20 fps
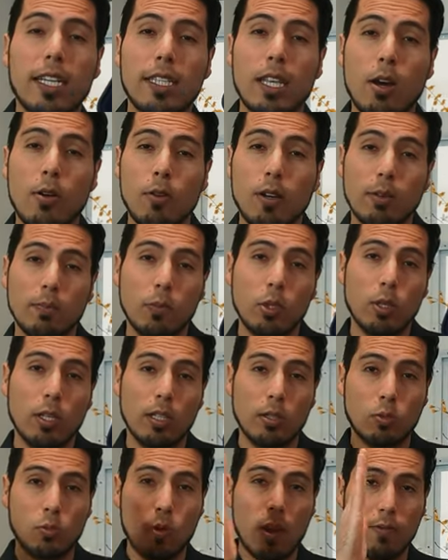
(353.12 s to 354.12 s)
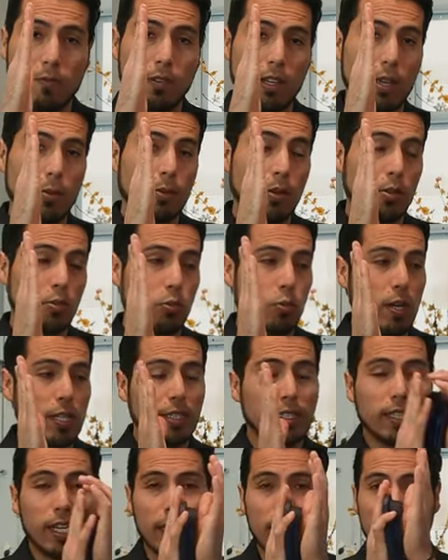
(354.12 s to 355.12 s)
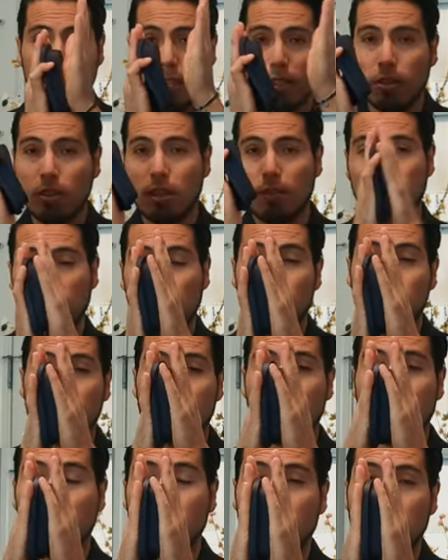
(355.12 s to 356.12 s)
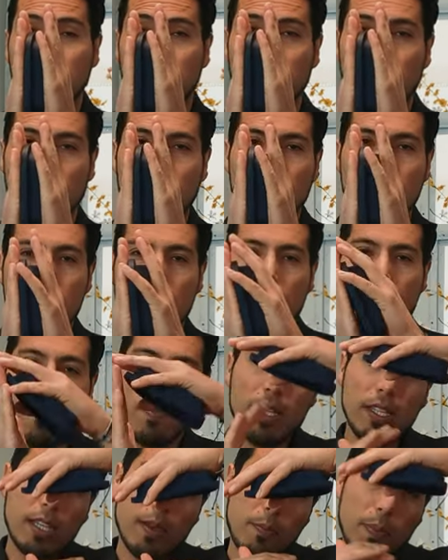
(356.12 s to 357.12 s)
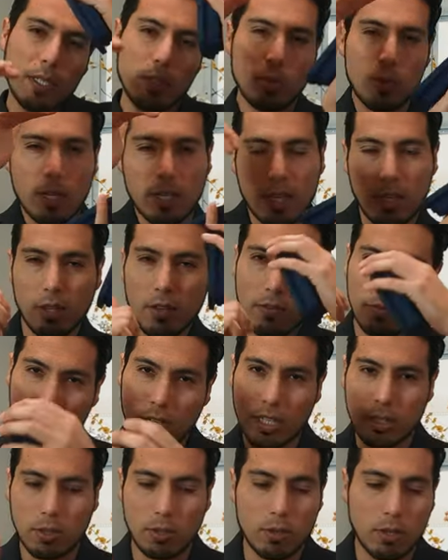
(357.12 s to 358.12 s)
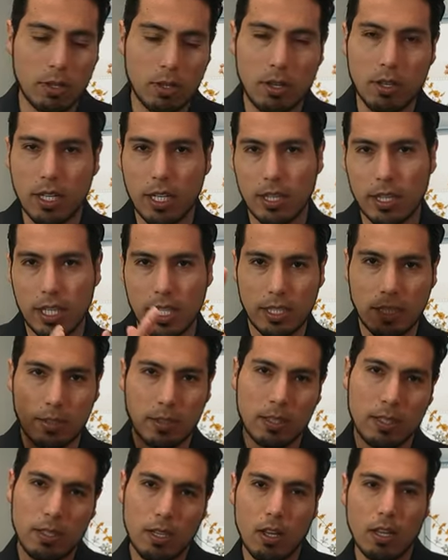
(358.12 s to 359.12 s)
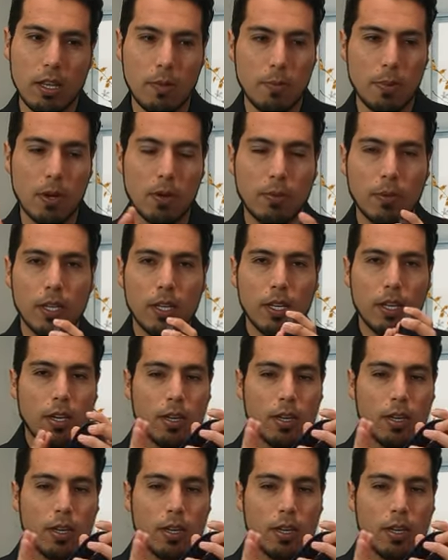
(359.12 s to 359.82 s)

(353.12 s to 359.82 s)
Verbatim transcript: right now I'm doing one flavor on one side, another flavor on other side. I mean, depends what kind of side you're looking this lollipop.